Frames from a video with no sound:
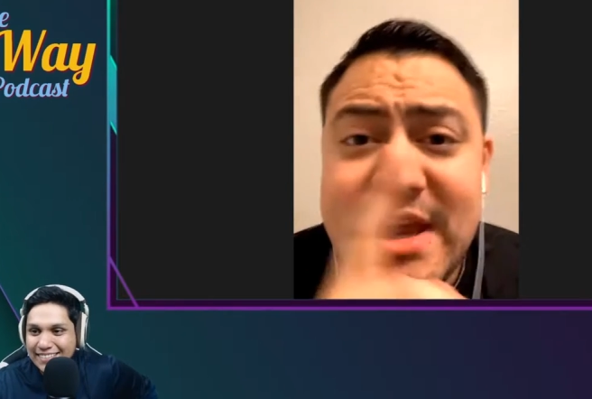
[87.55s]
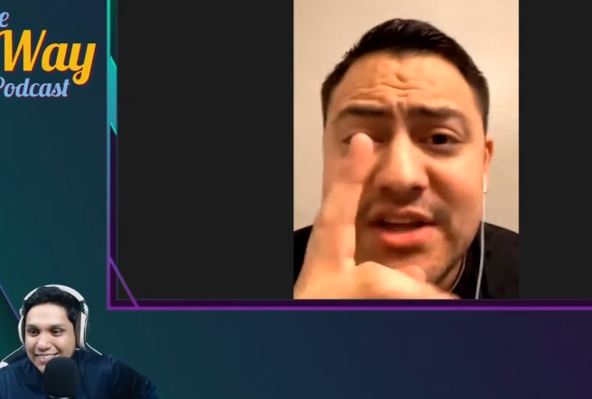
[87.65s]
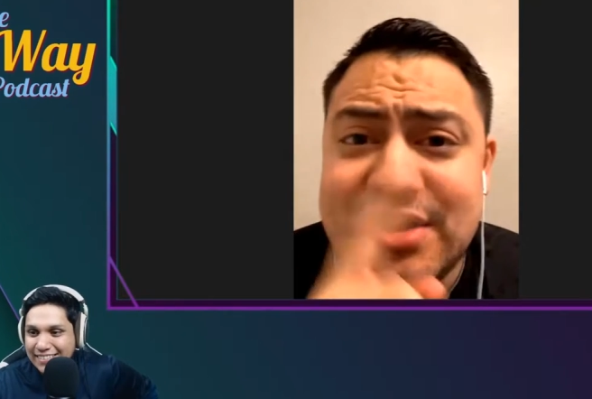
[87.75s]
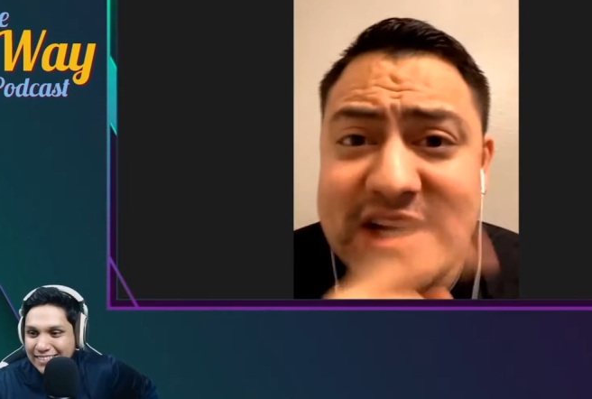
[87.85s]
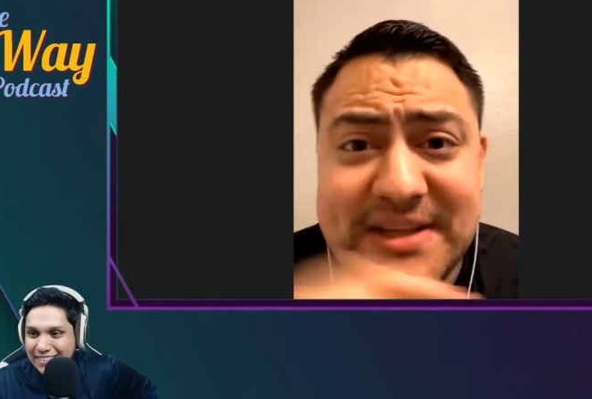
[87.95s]

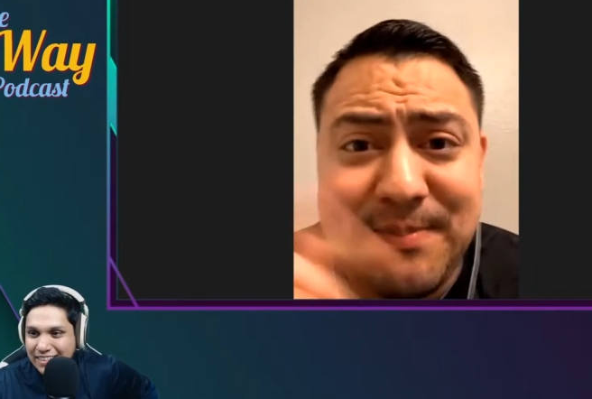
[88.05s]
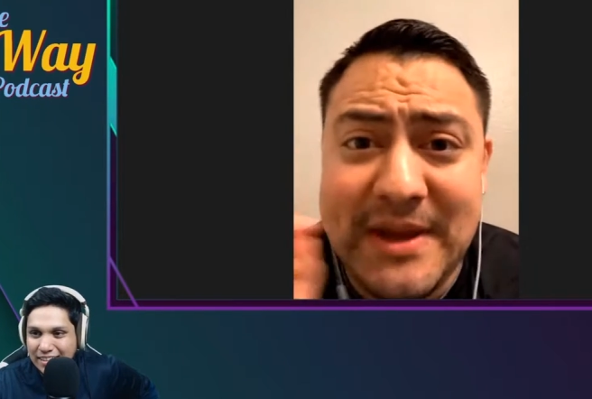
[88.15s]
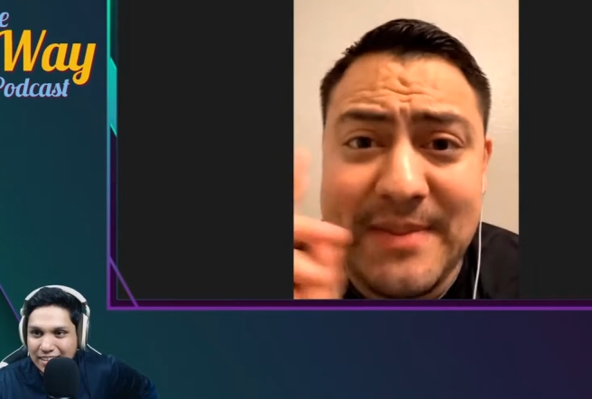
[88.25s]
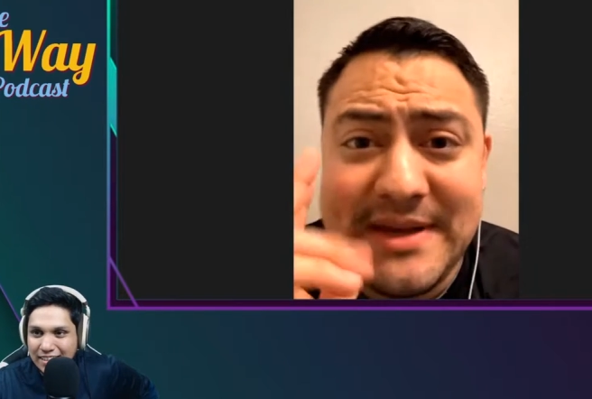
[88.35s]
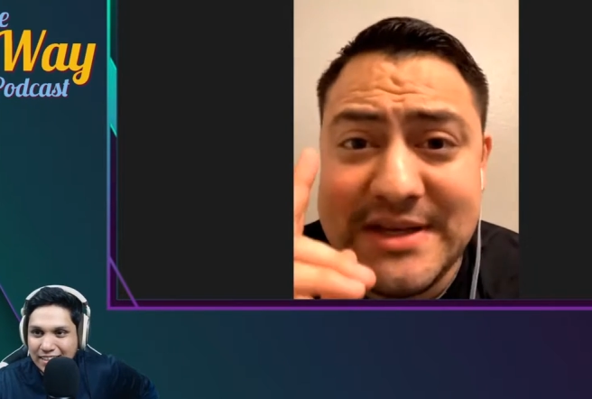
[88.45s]
Speaker 1: Jesse
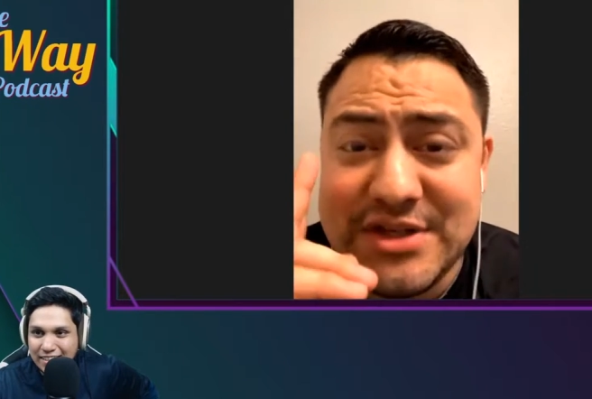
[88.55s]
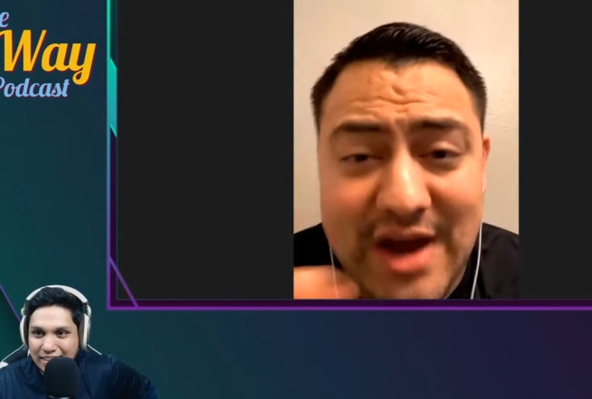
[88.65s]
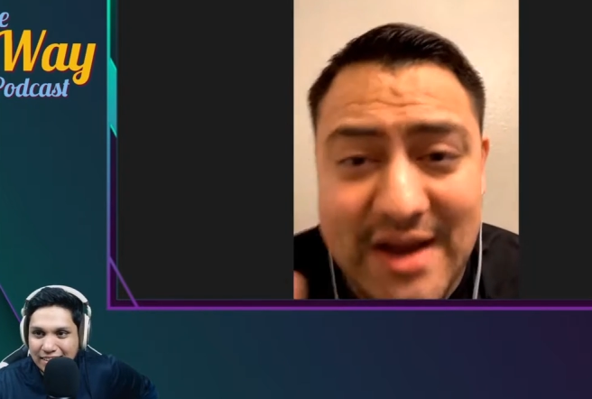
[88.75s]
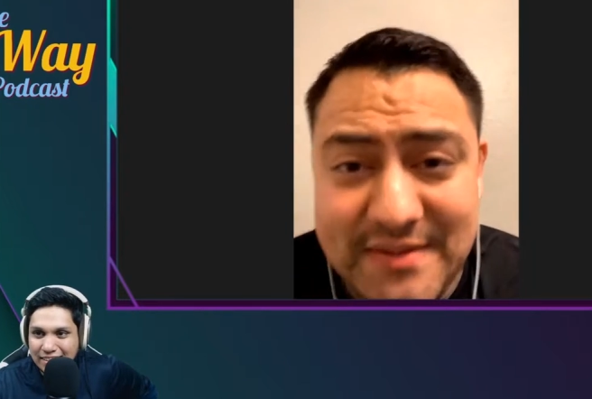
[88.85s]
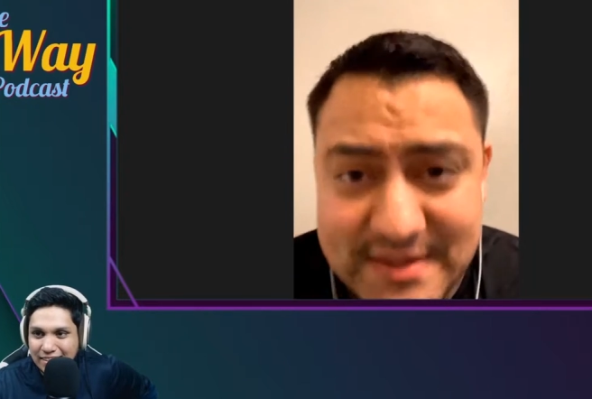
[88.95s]
Pinkman is
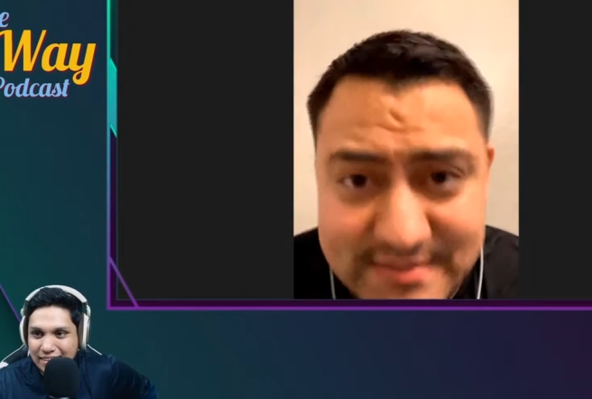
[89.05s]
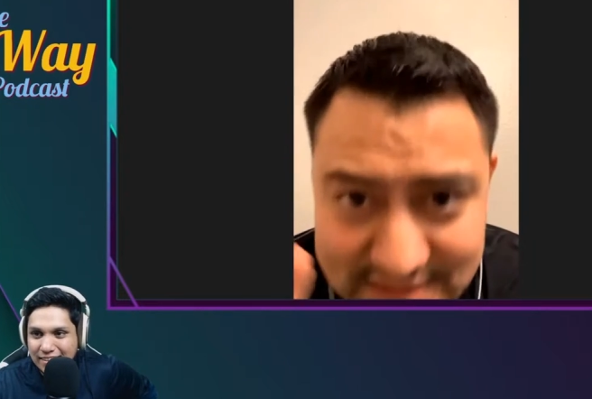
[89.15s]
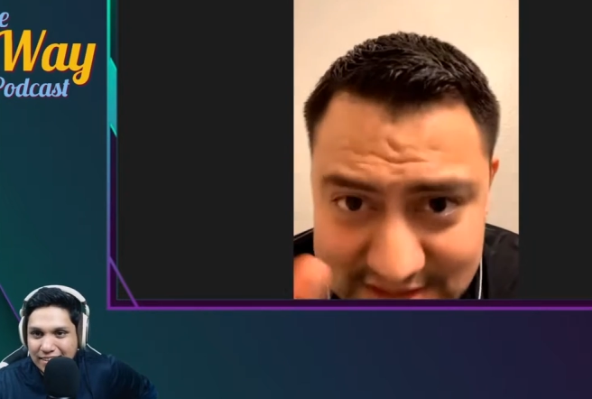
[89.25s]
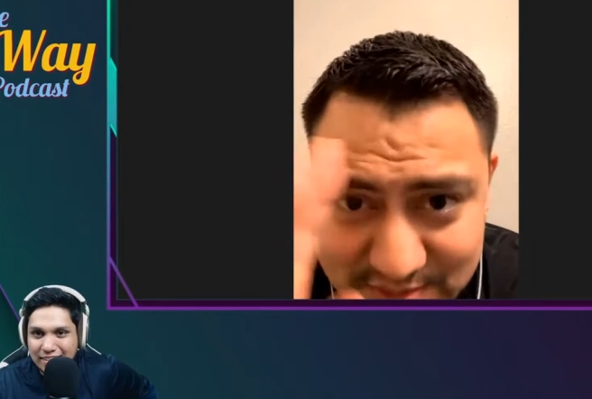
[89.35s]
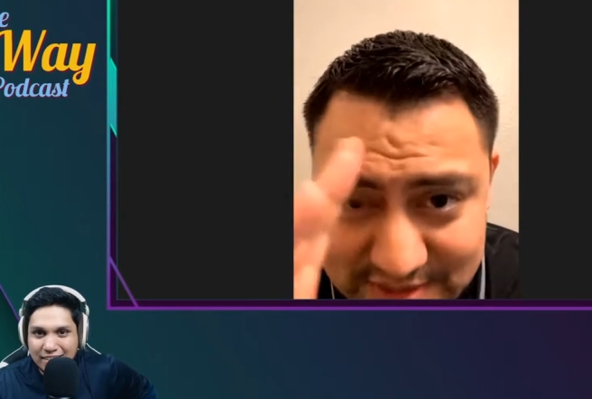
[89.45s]
driving.
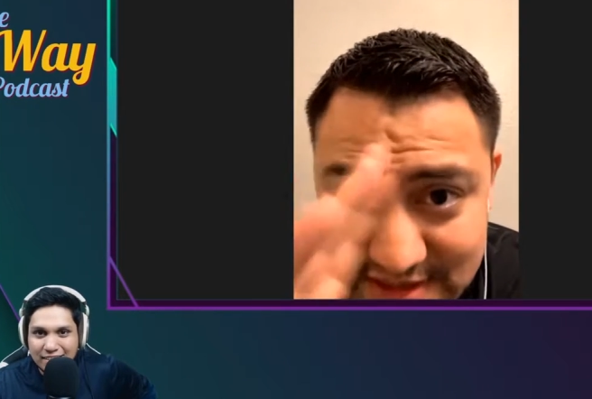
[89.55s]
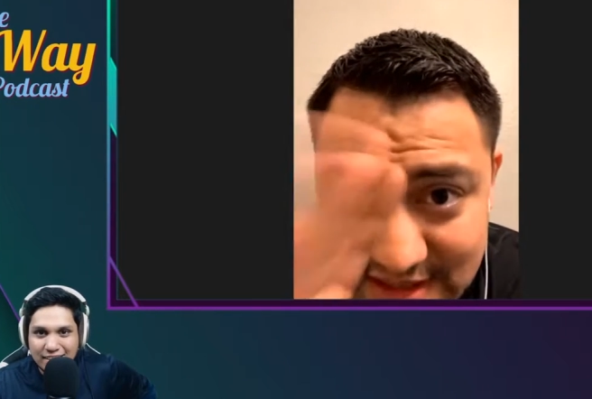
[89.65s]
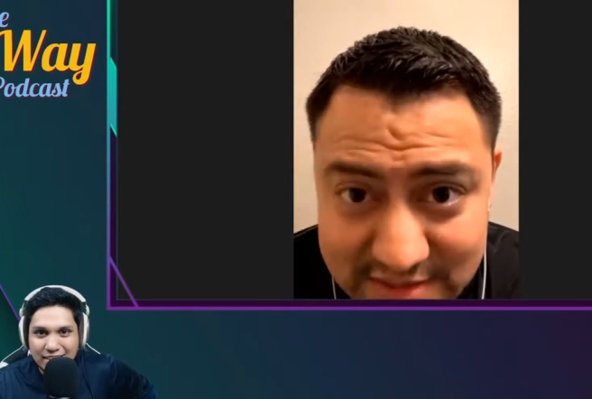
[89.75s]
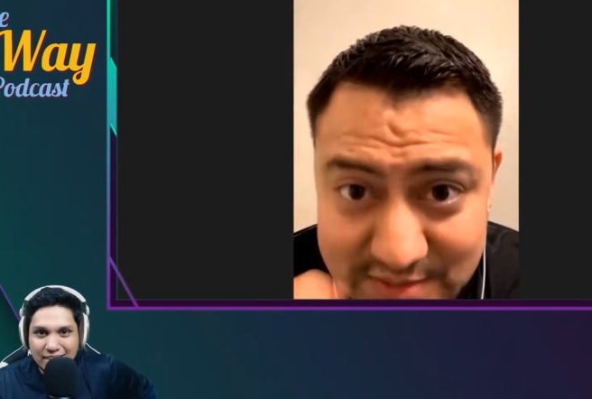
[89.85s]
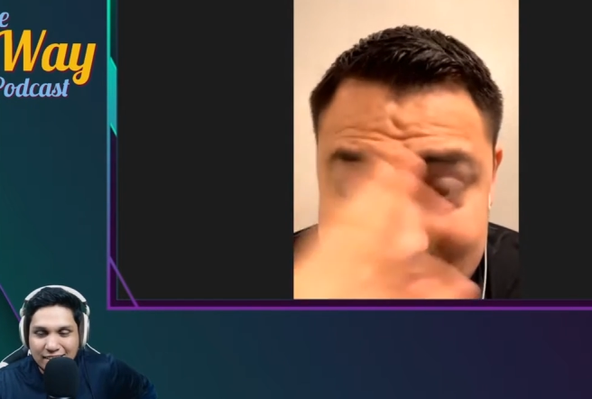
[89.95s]
That's what uh,
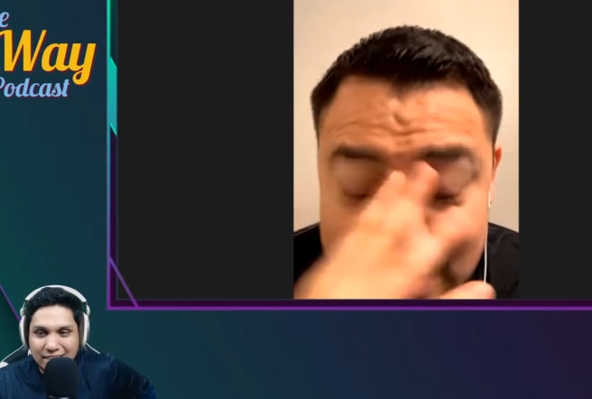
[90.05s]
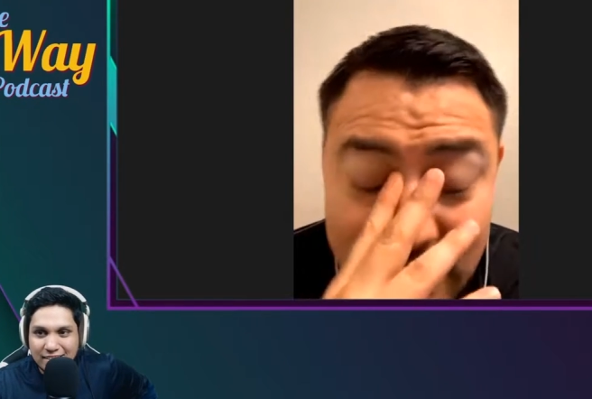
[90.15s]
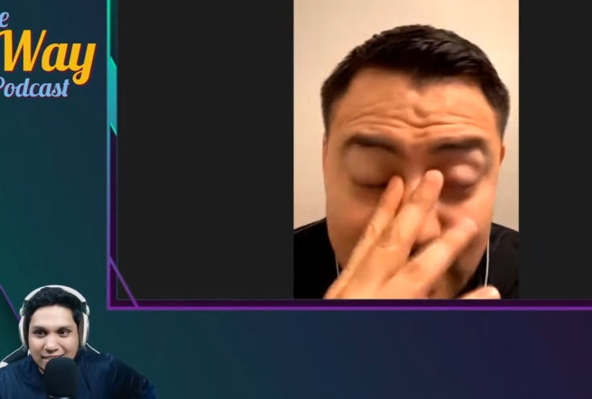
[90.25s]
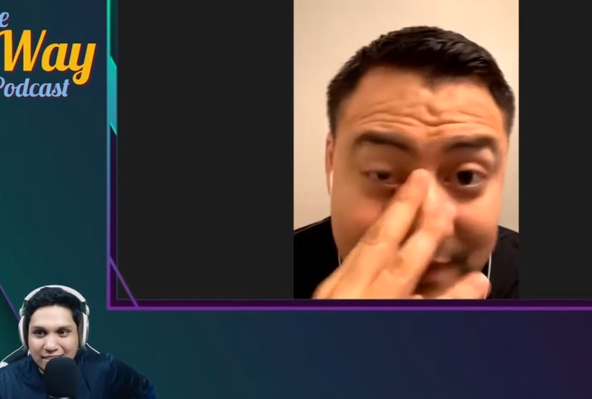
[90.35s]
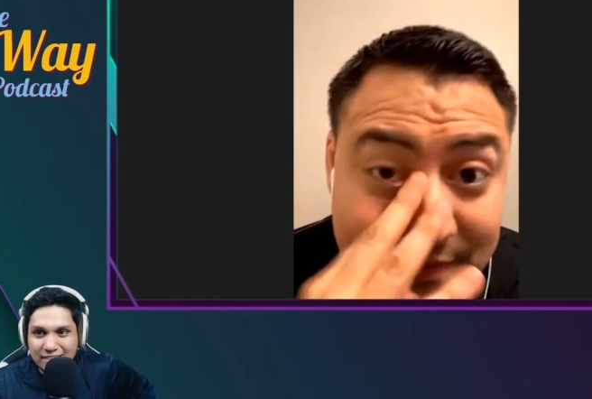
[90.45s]
you start
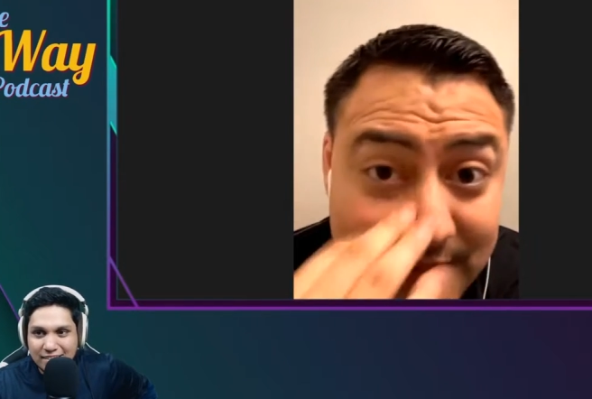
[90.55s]
off.